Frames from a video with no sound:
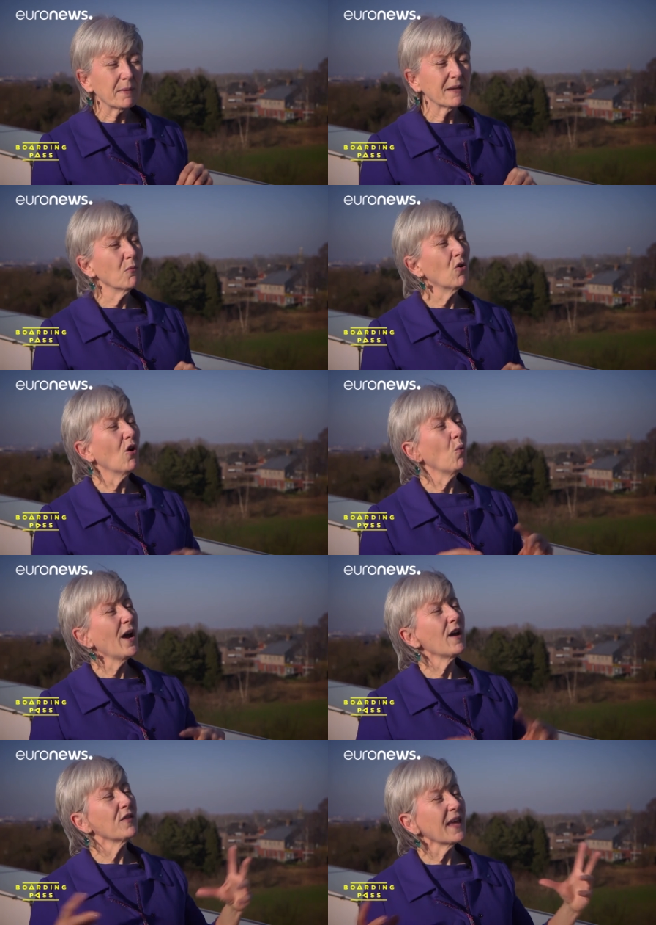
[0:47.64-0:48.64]
being more
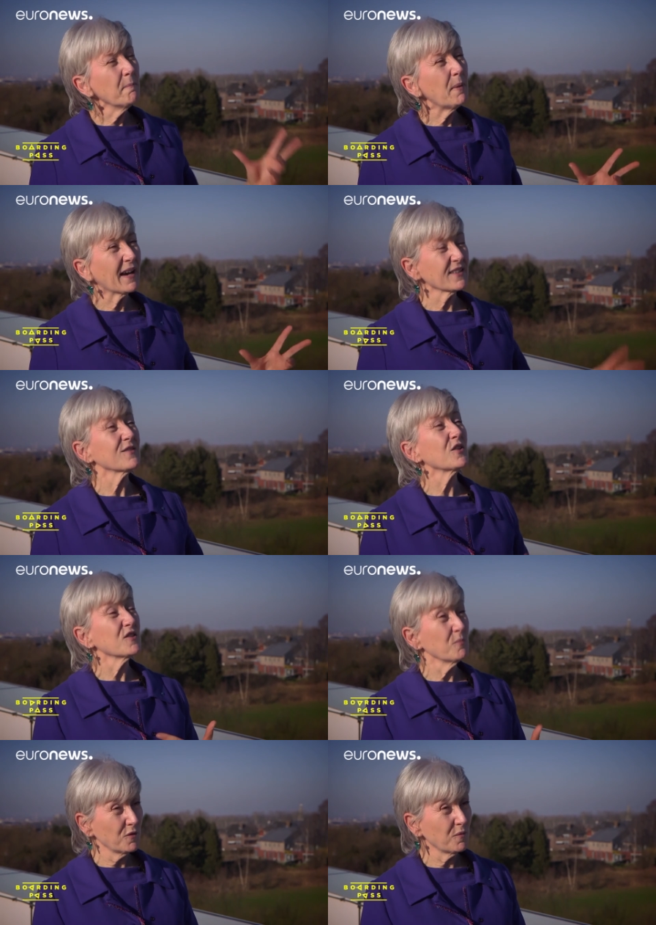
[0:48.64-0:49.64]
aware of the impacts of
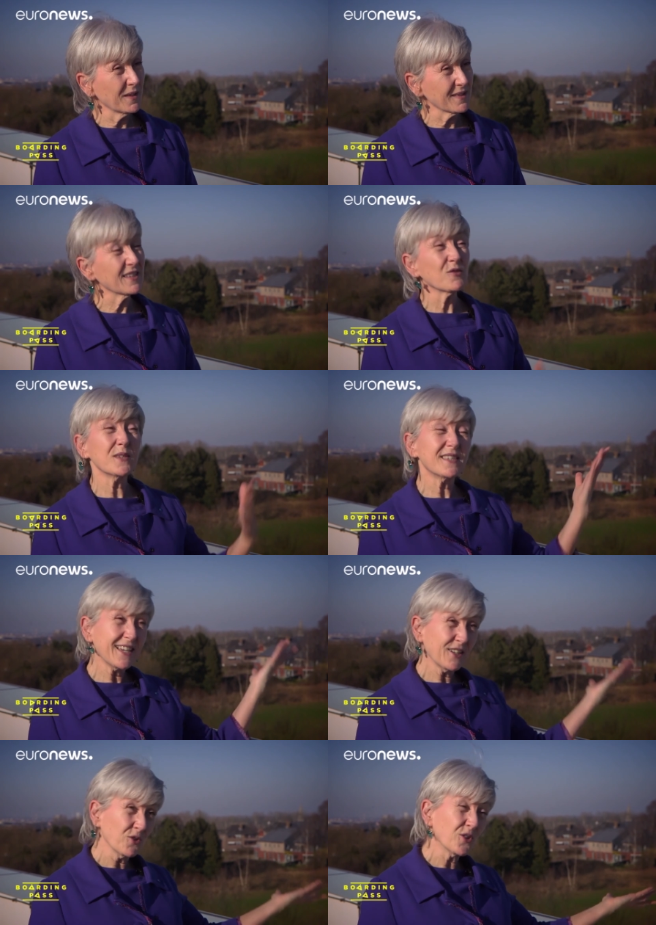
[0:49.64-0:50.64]
those movements. As we
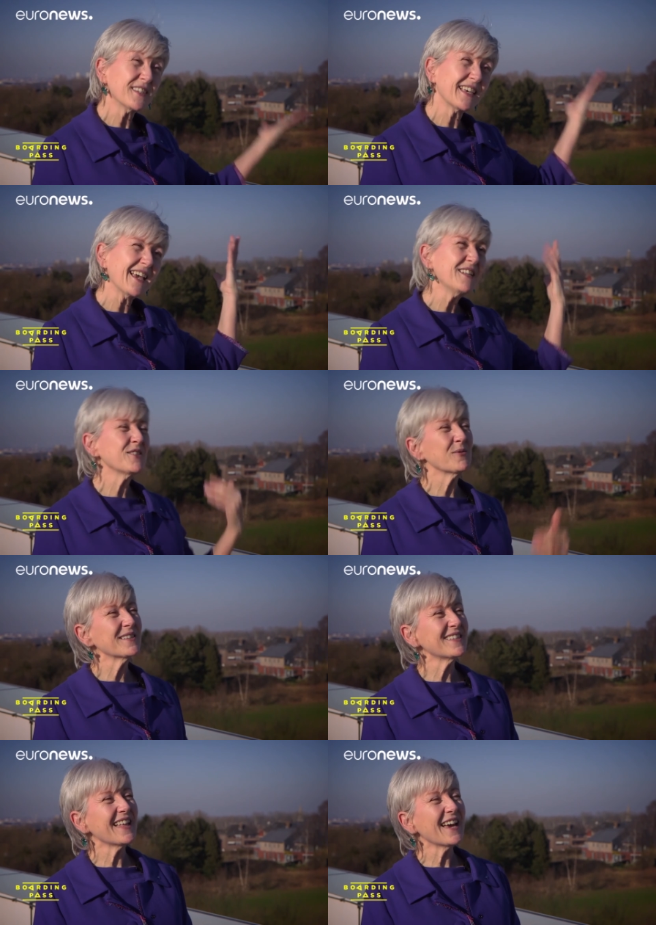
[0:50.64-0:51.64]
see noise again, as we
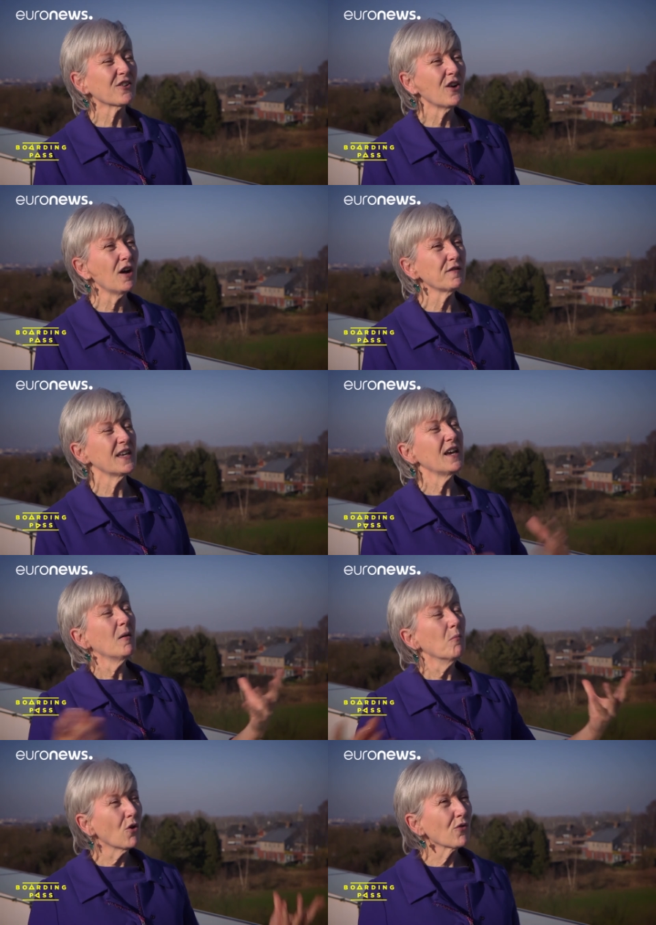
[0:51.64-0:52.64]
can see the aircraft,
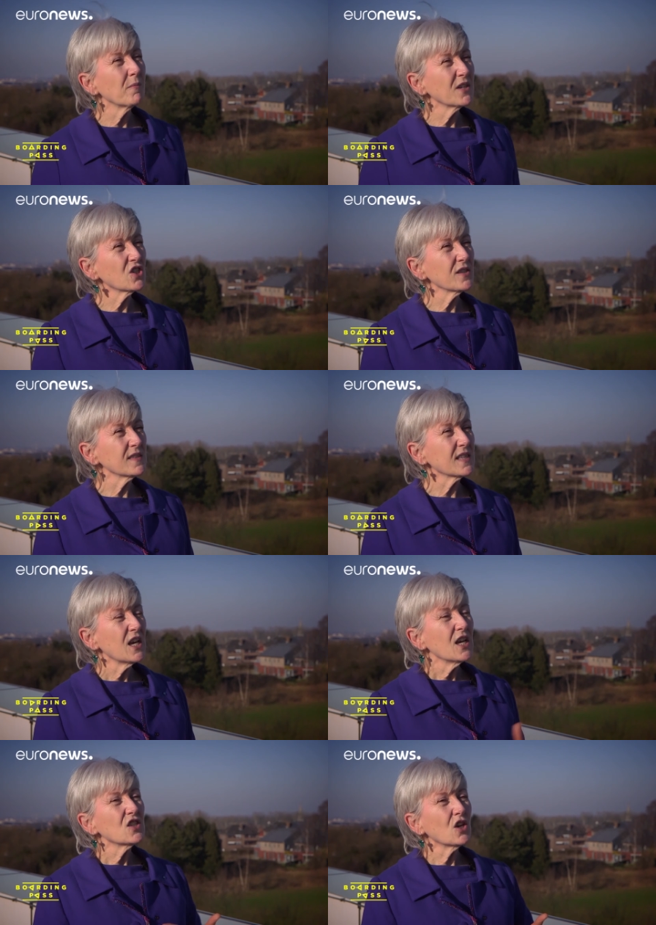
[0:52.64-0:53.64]
more emissions.
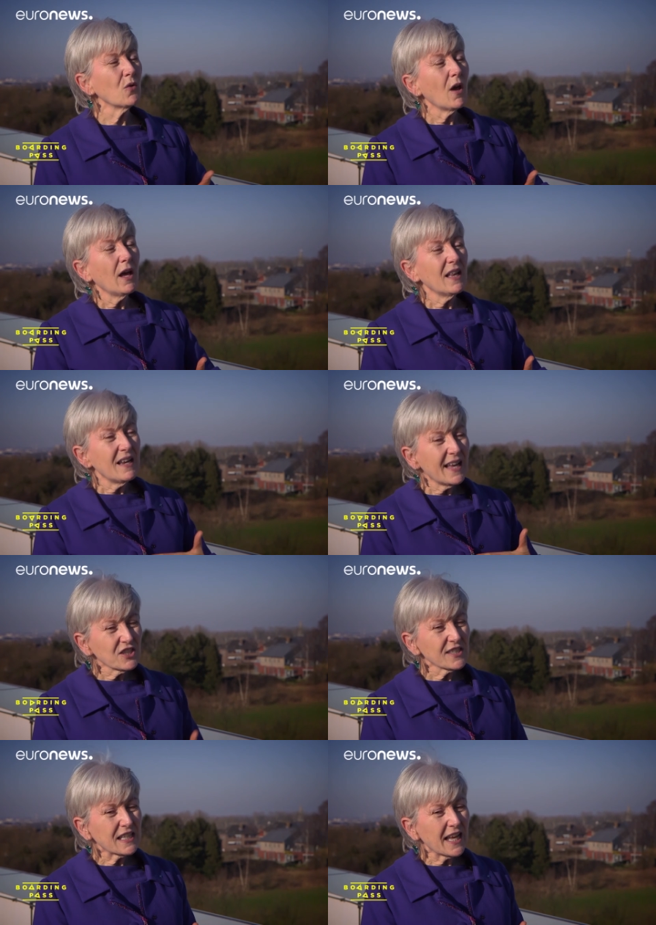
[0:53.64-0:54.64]
So
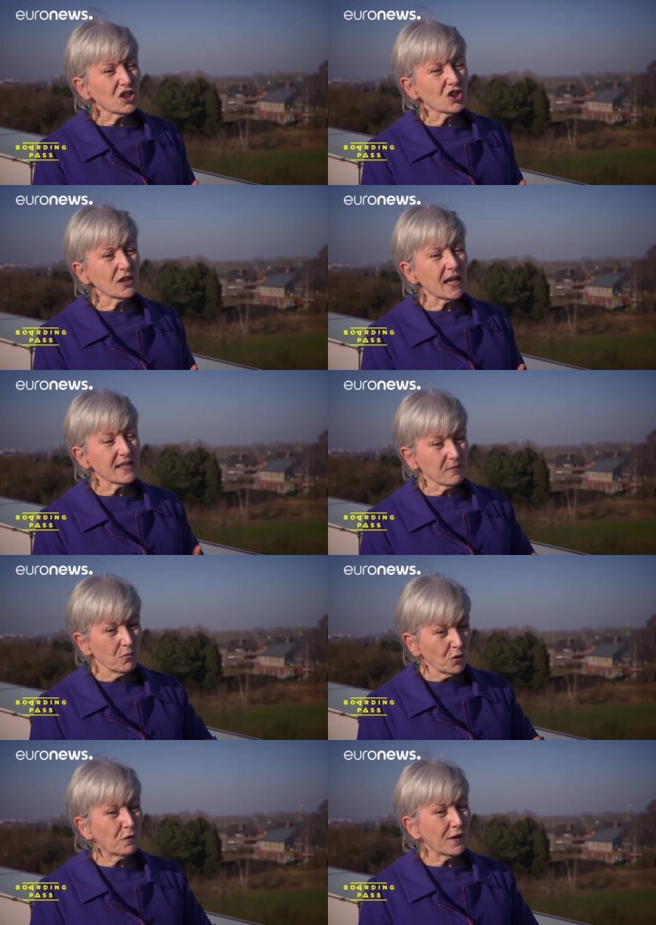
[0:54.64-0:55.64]
legislation is
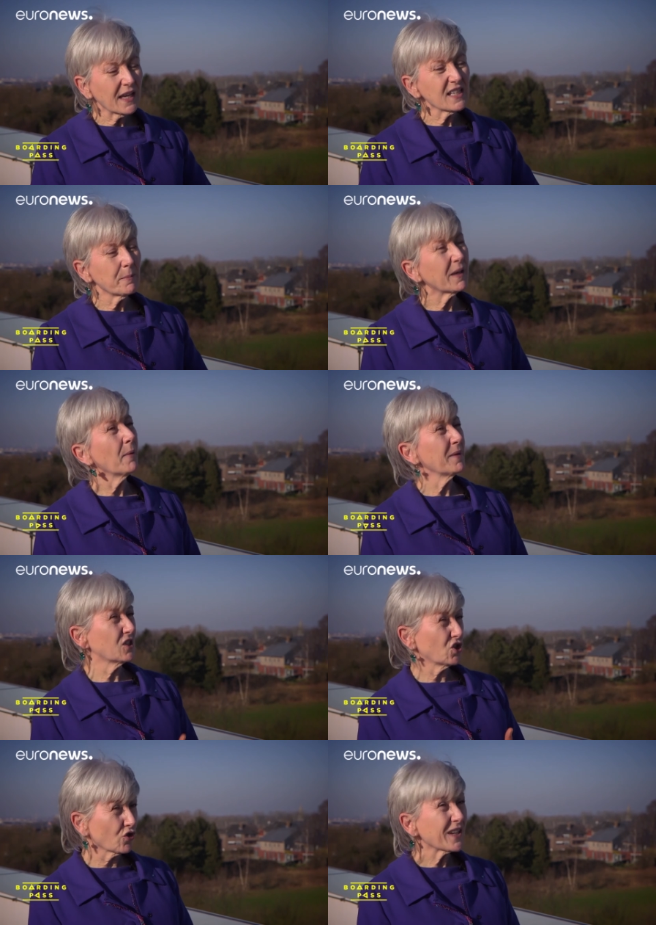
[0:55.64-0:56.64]
moving, it's
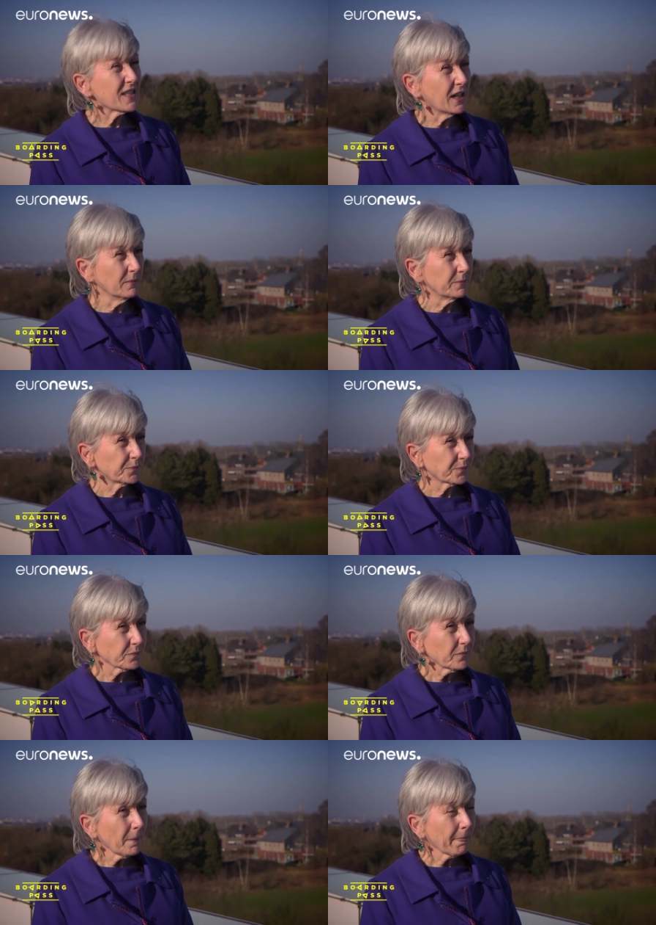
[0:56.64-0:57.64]
becoming stricter.
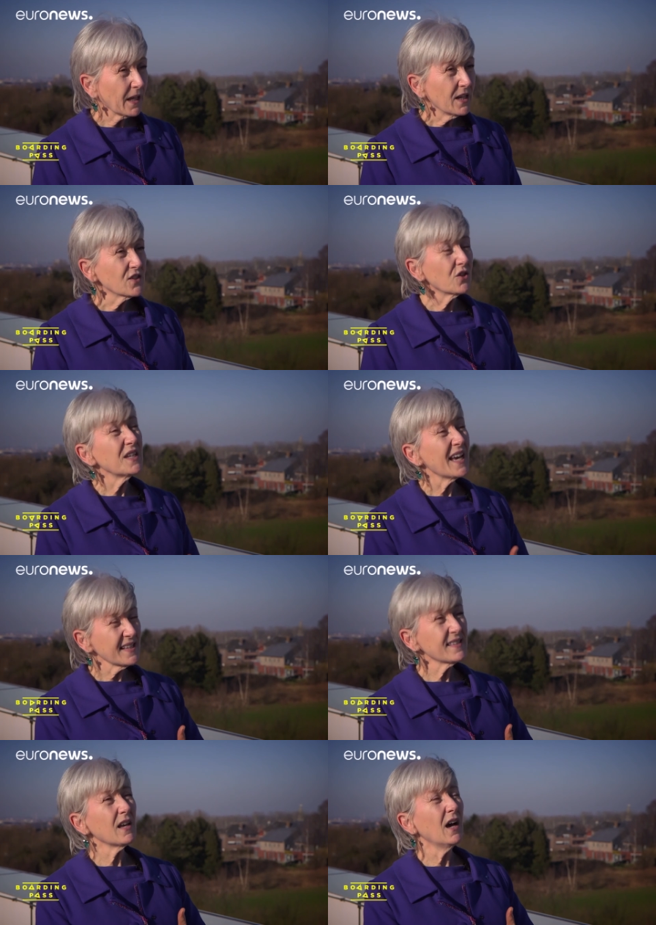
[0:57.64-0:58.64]
So
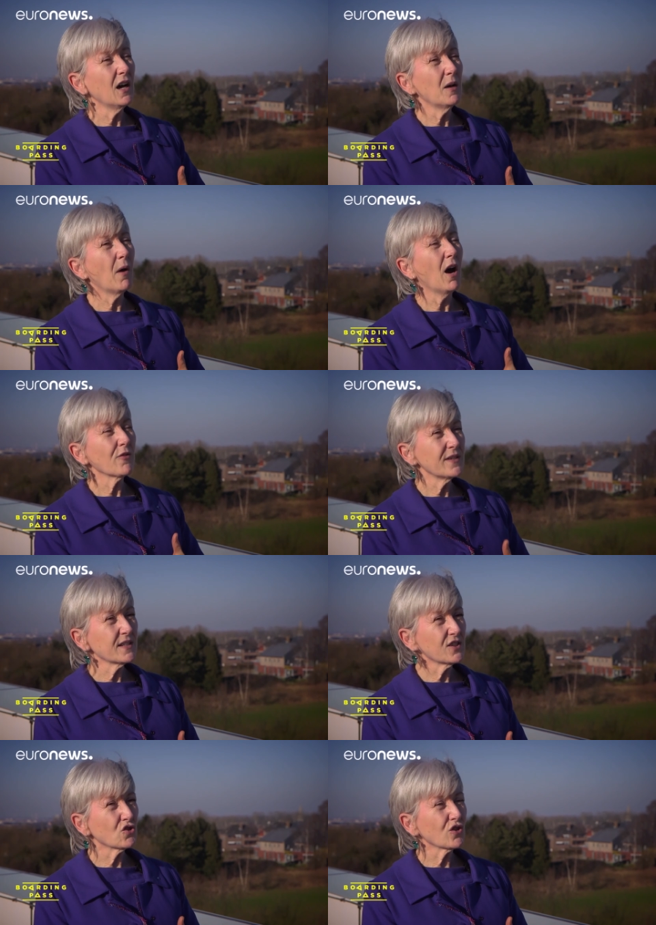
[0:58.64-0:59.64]
yes, um, our
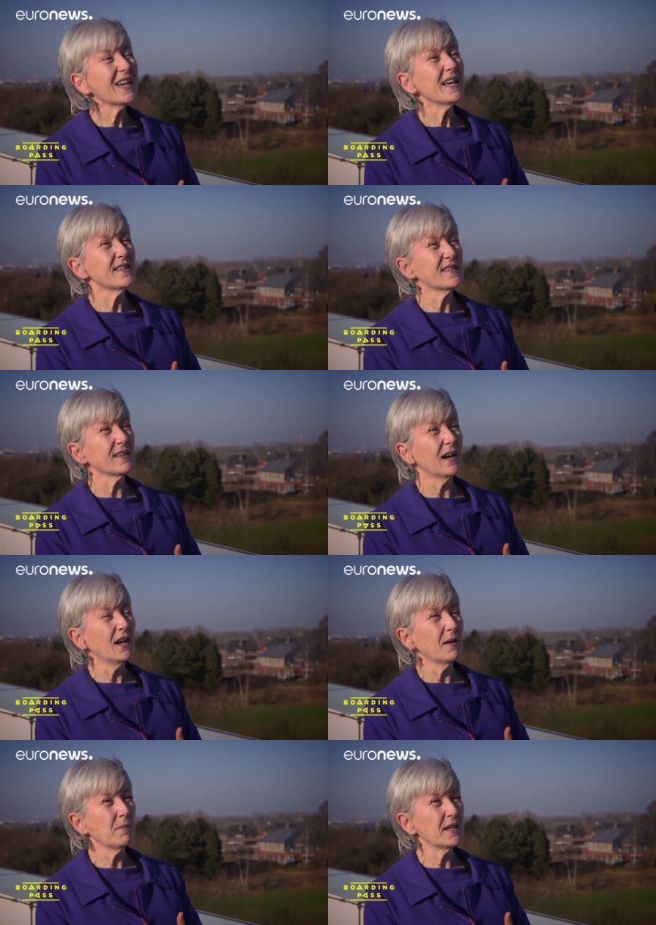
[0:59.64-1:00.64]
industry is,
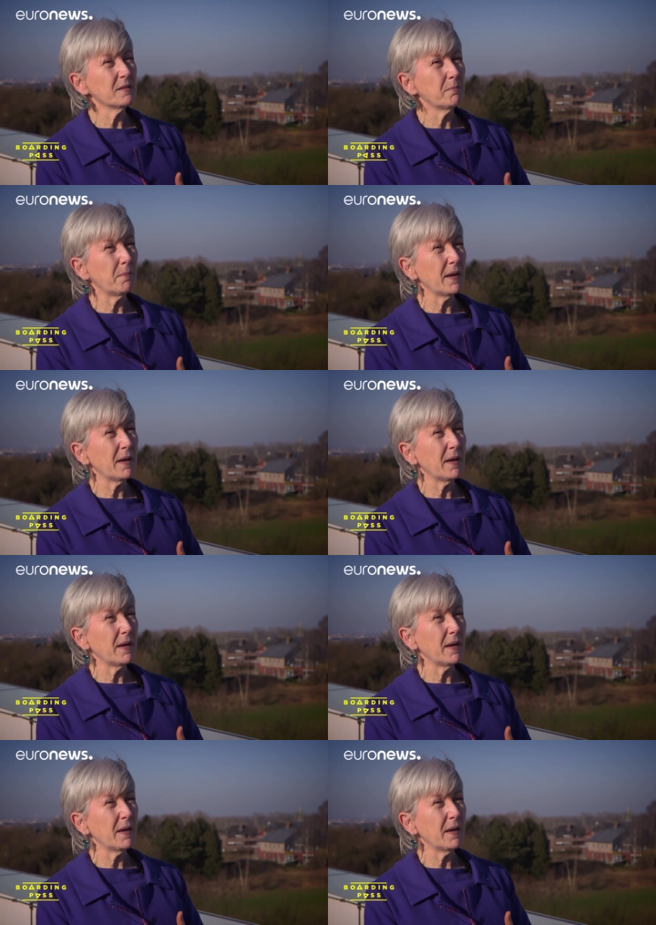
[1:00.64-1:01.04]
um, is,